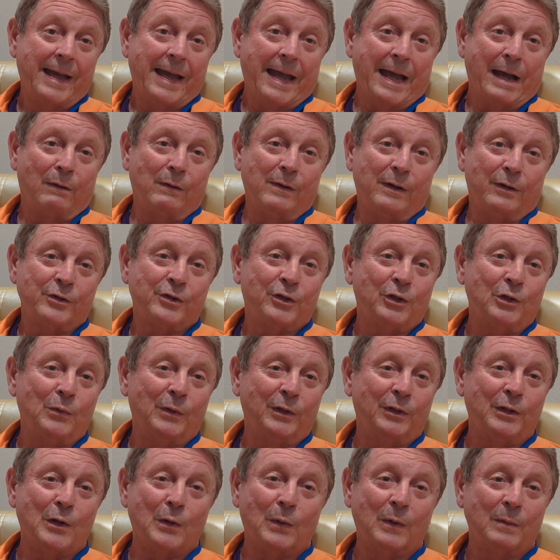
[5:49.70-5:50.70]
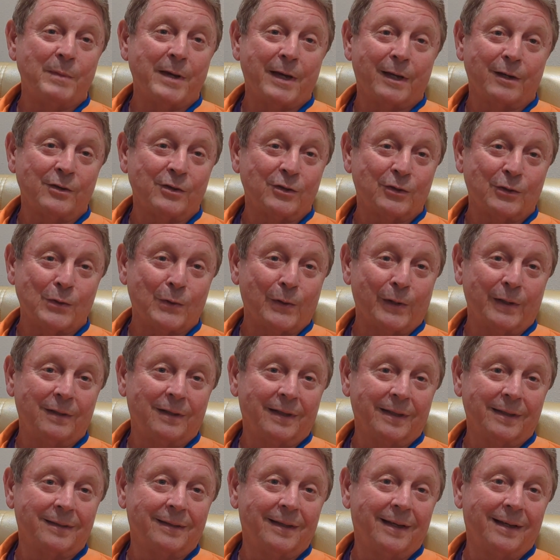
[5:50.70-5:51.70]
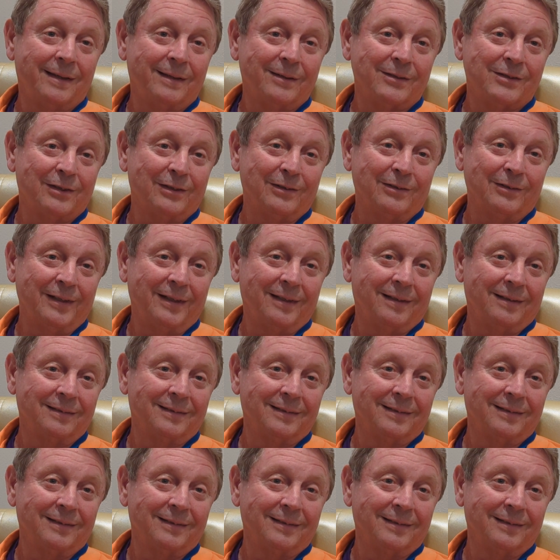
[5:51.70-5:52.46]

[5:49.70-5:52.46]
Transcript: how else you would know about a story like that. Wow. So yeah.